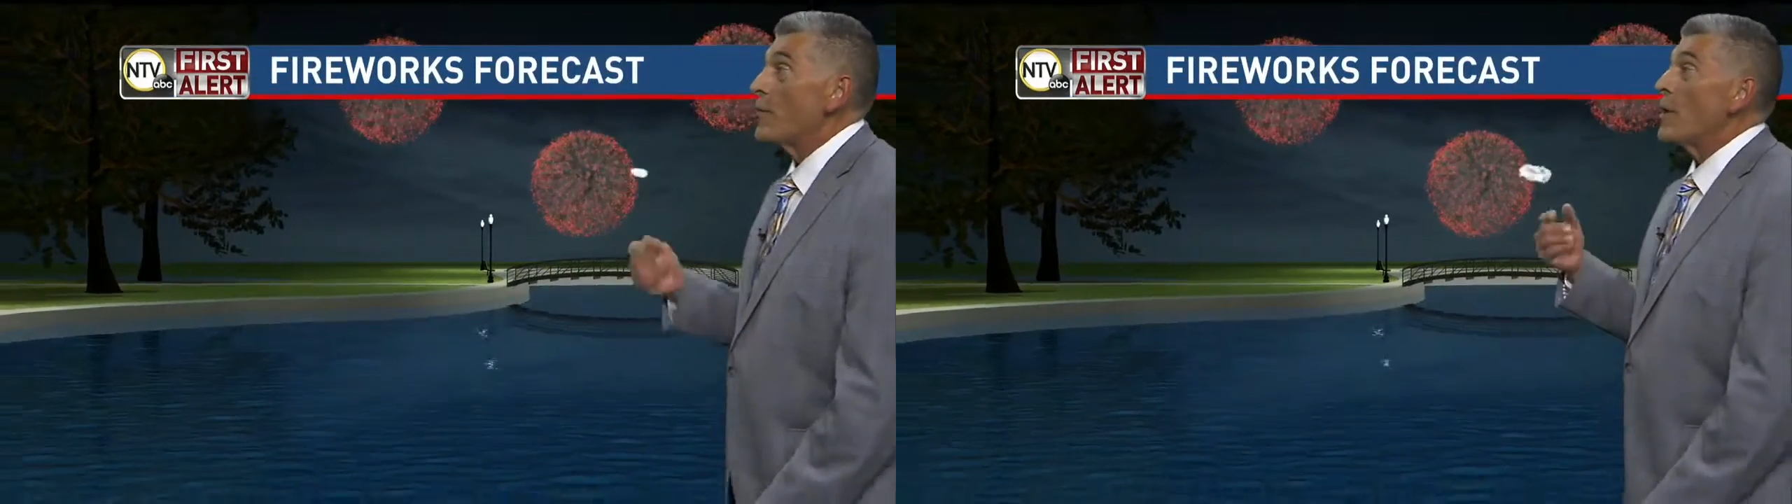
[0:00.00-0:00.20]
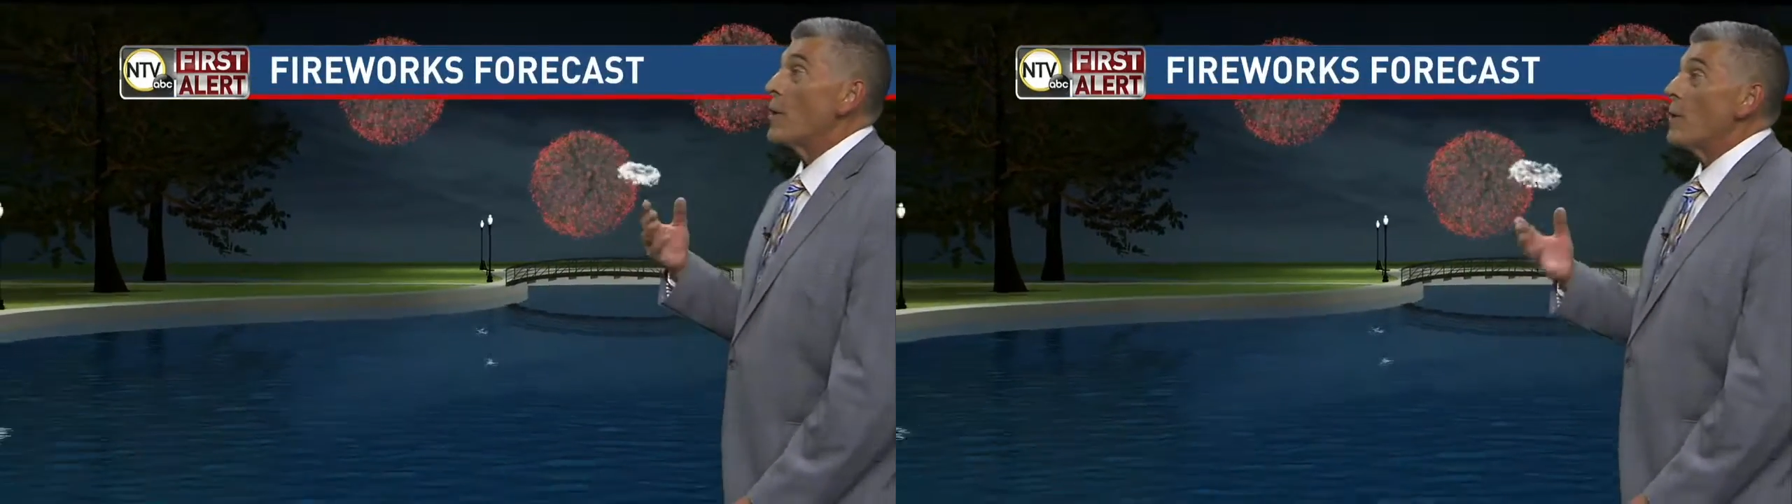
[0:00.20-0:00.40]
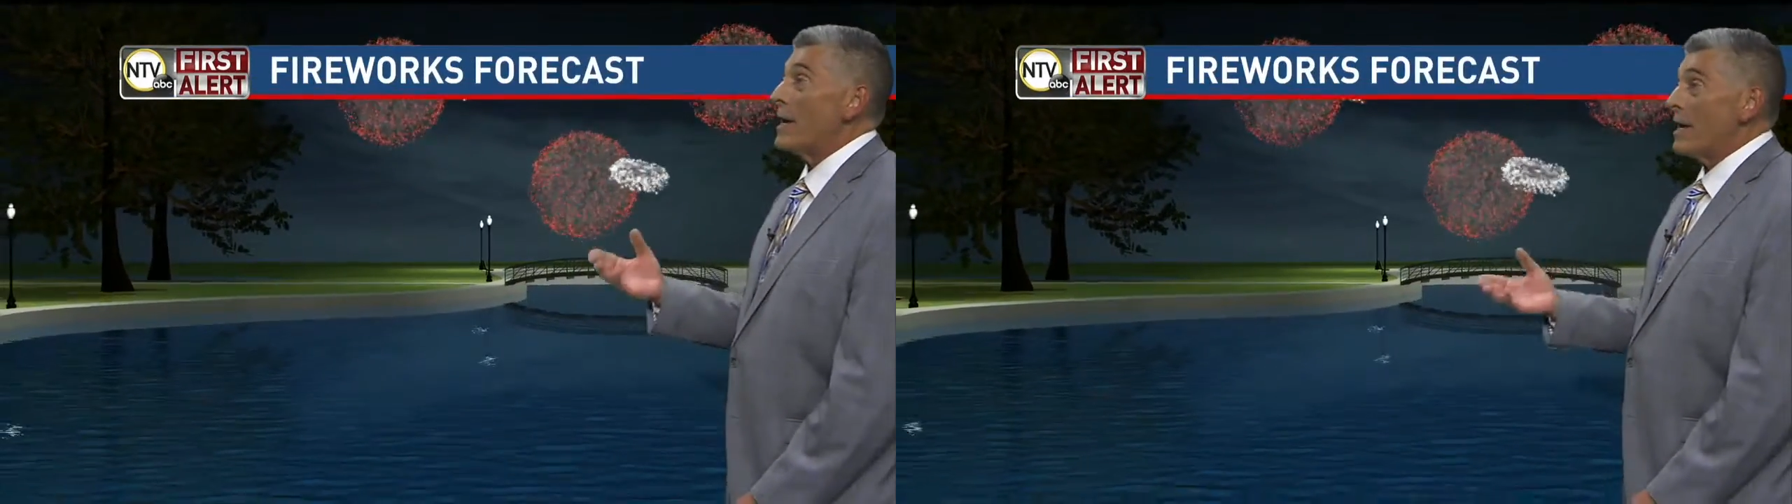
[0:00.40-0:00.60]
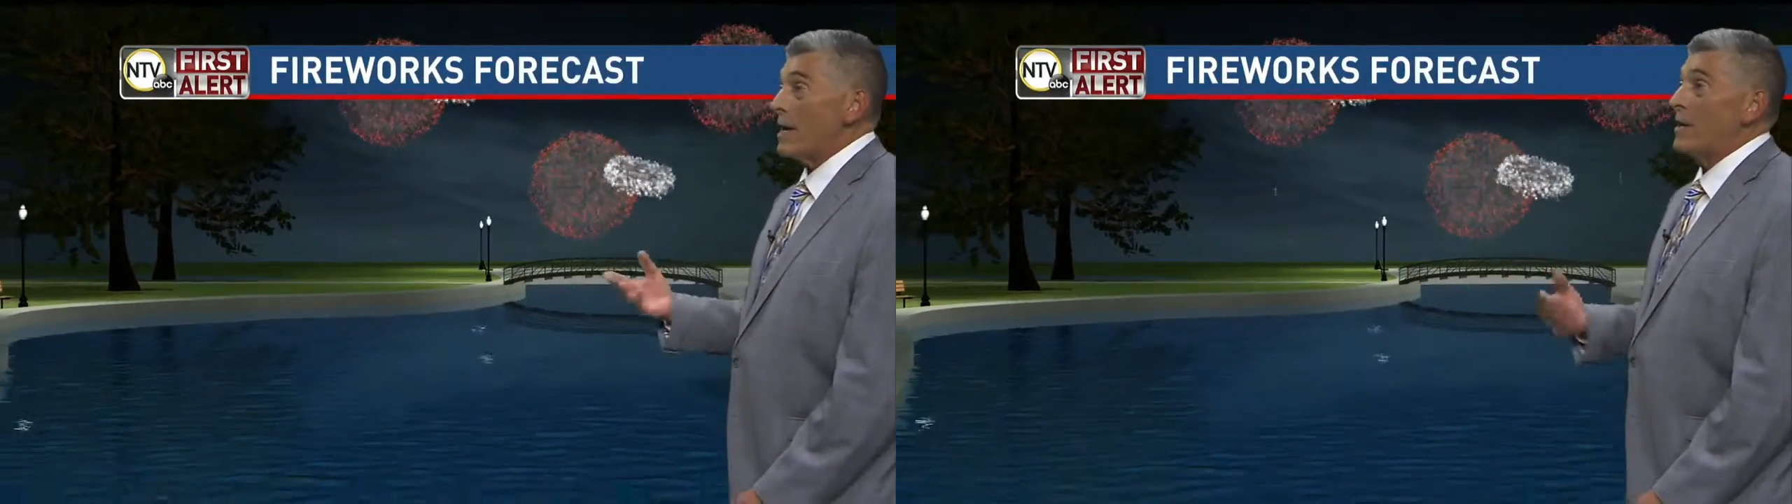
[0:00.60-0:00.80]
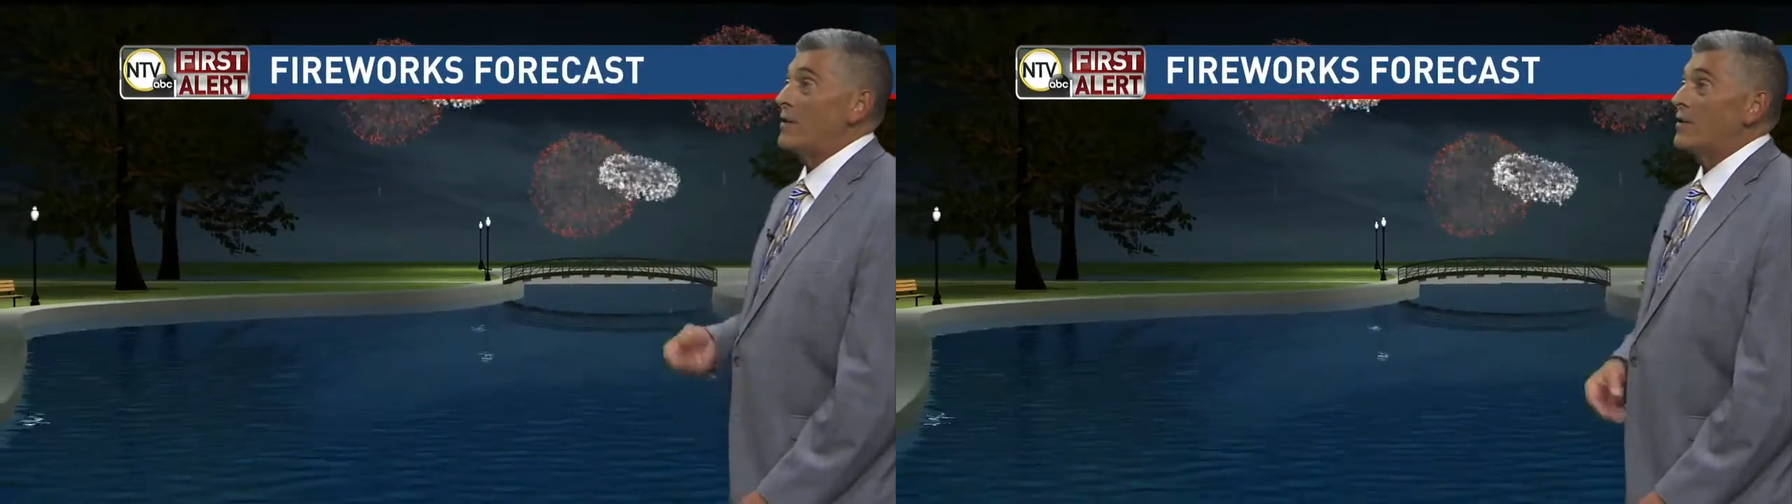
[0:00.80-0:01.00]
there
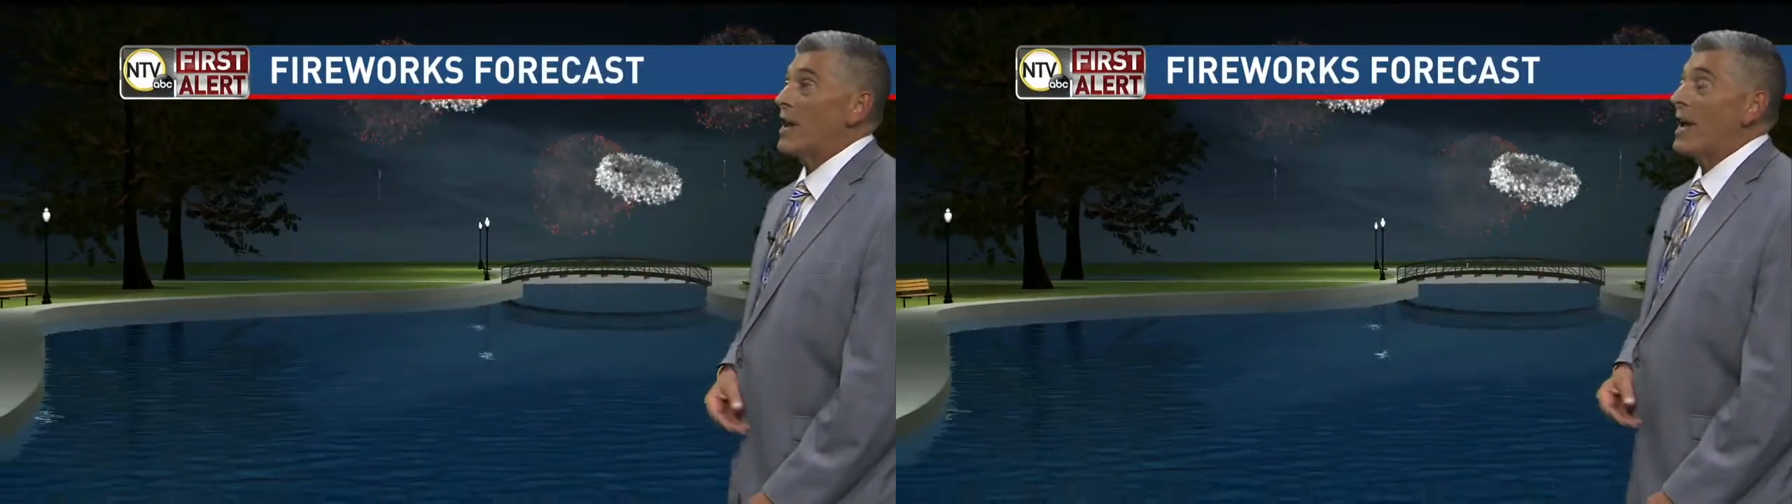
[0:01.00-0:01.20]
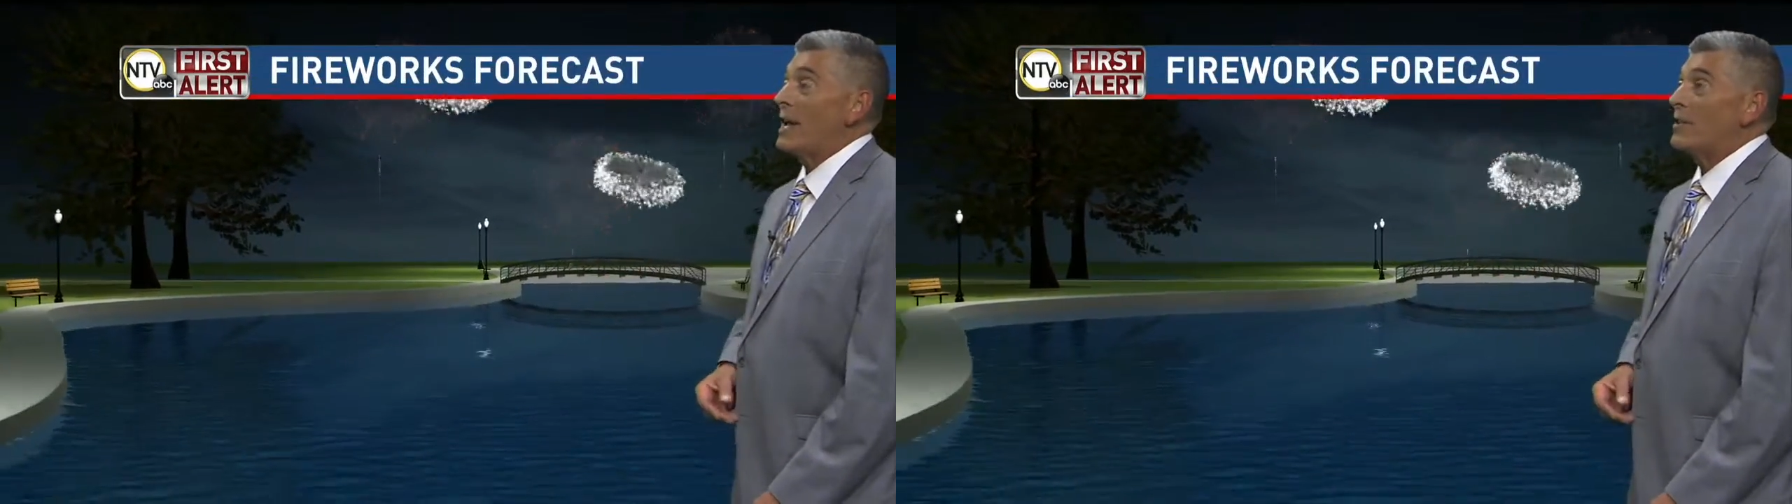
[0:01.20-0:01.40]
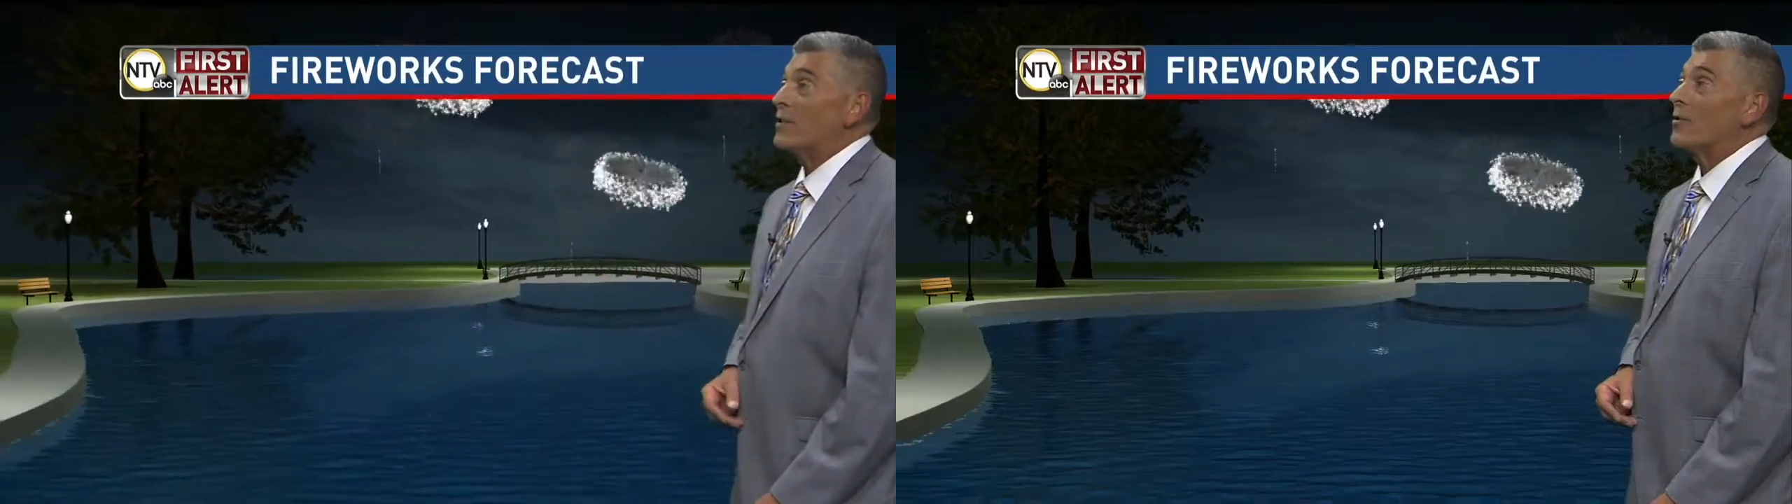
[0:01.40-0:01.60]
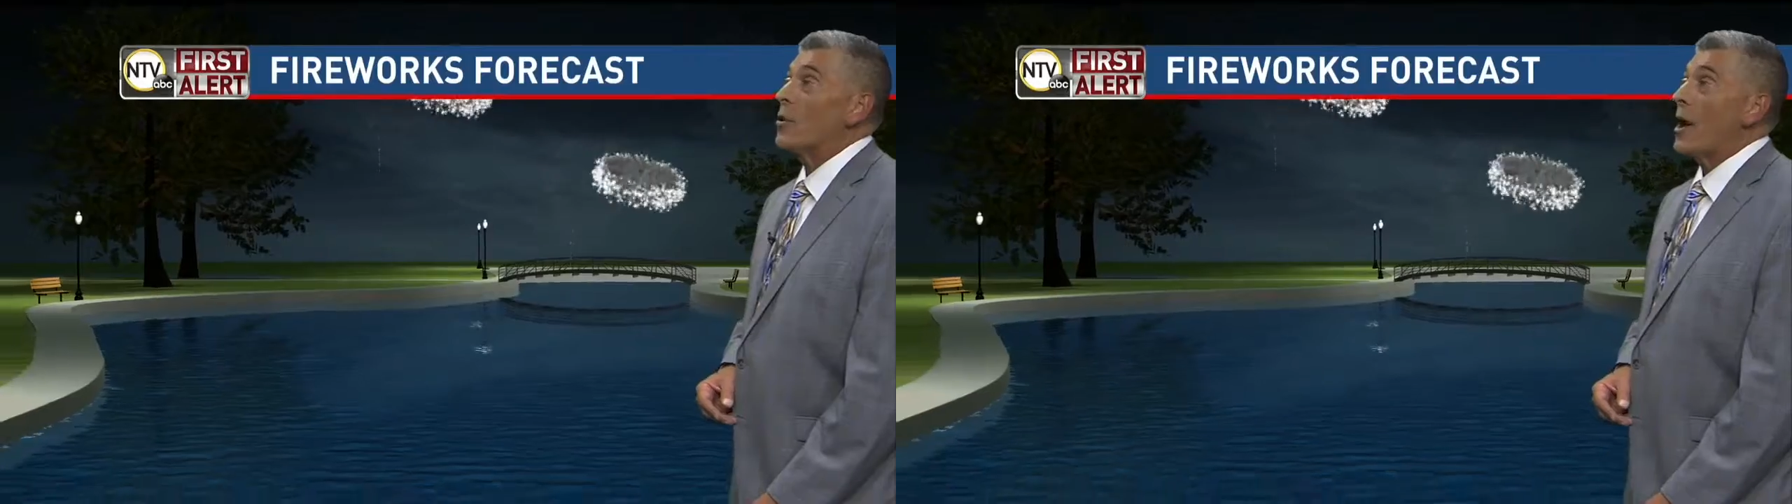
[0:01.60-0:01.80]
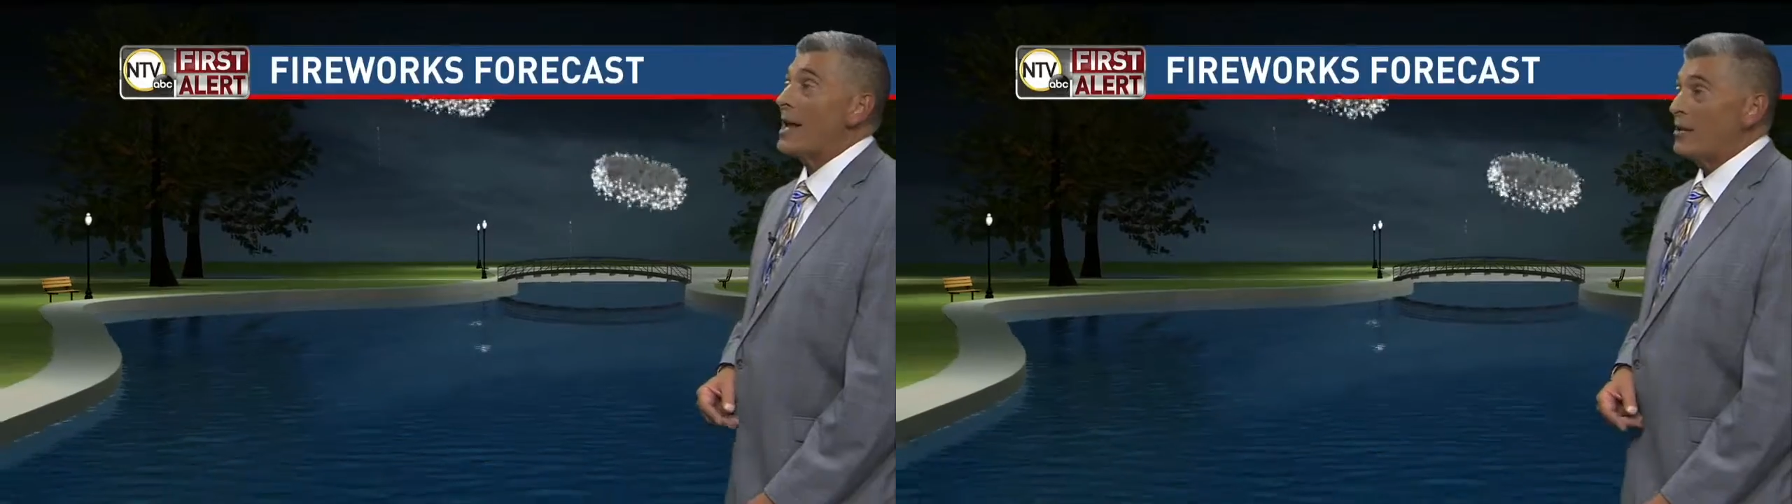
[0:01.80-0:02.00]
is a
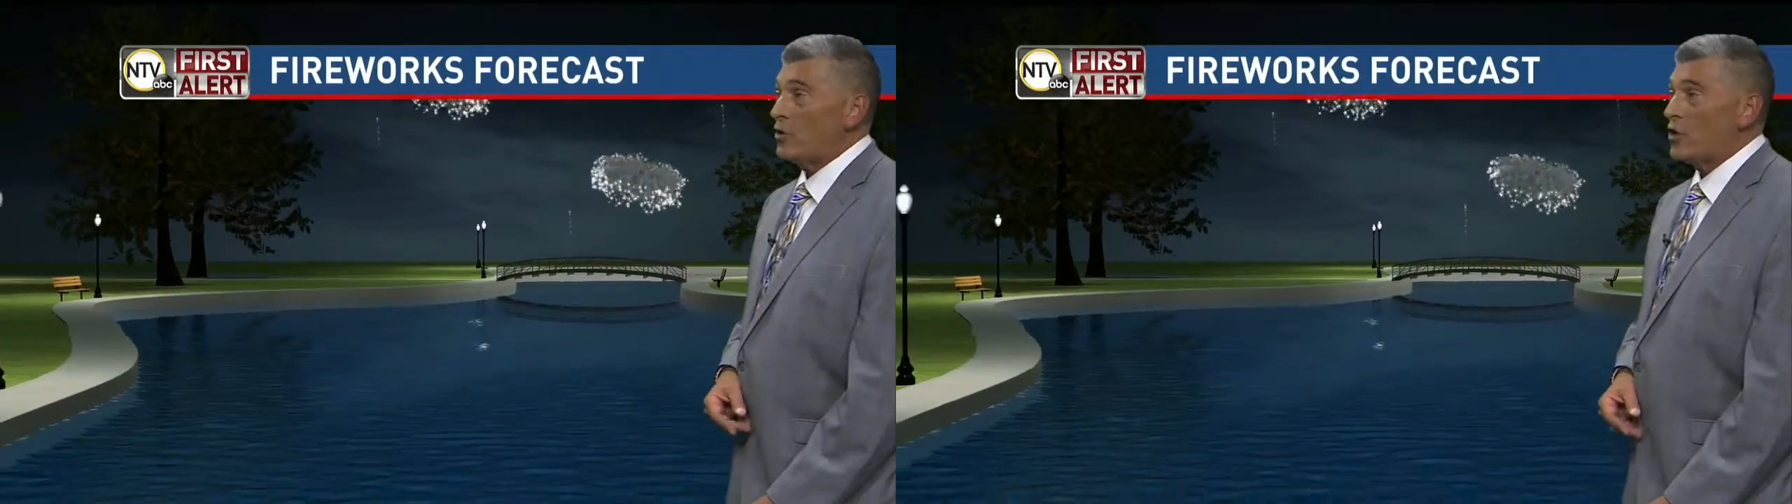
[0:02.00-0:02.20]
slight